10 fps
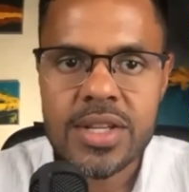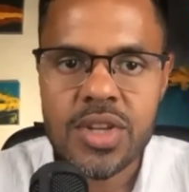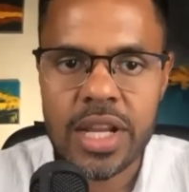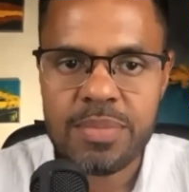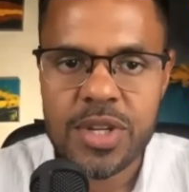
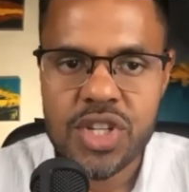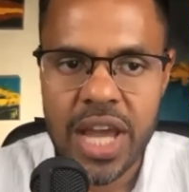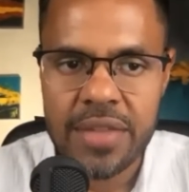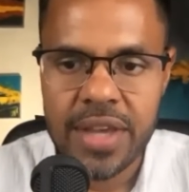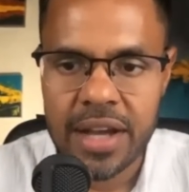So let me
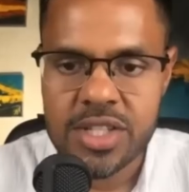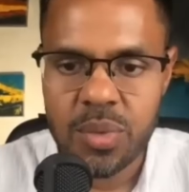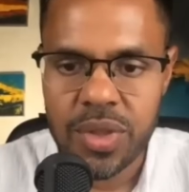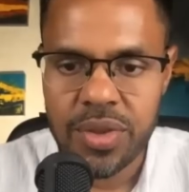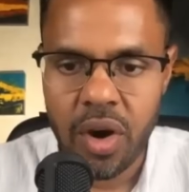share the
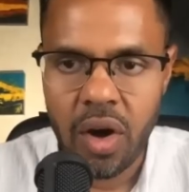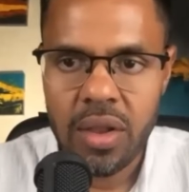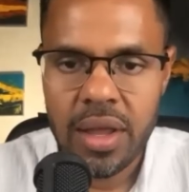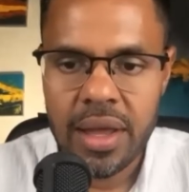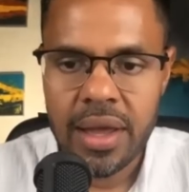answer with you
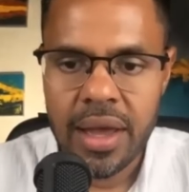all.